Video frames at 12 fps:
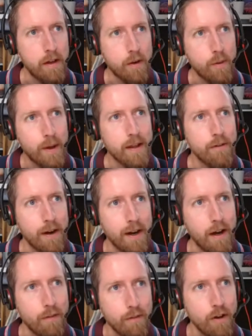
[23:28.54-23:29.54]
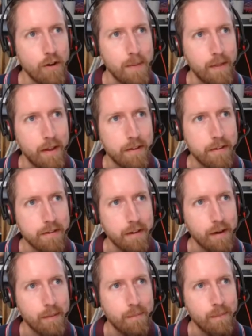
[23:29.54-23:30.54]
quickly ran out of room in this
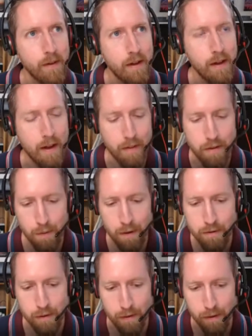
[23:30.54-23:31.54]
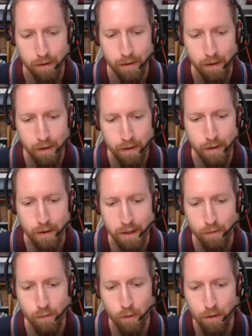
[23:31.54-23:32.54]
spreadsheet that
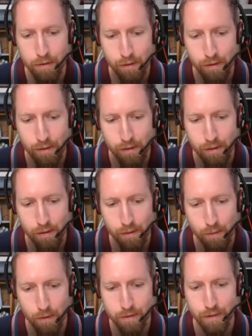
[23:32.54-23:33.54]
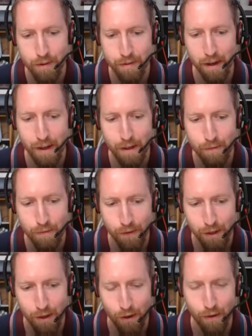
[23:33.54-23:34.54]
kind of wasn't designed for
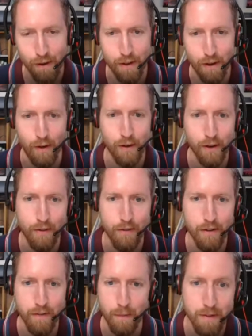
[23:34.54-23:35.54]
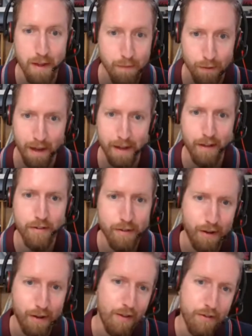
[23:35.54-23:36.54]
the kind of ongoing survey. It was never, I guess,
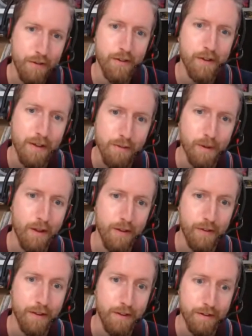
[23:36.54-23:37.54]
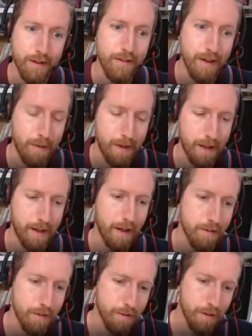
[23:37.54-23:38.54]
so it's one of those things you see time and again, I
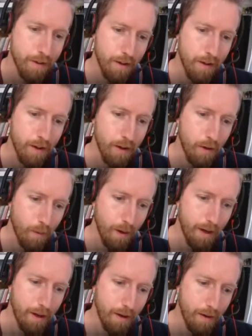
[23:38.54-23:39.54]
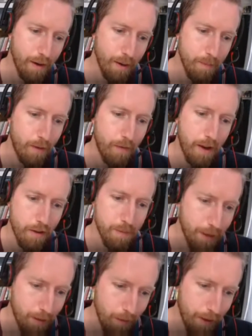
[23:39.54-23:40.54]
guess, is where data is
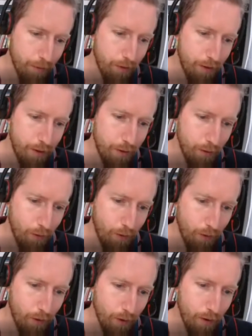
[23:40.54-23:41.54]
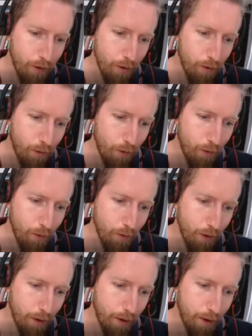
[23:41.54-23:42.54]
being collected, or
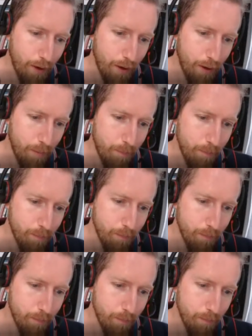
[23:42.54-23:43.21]
the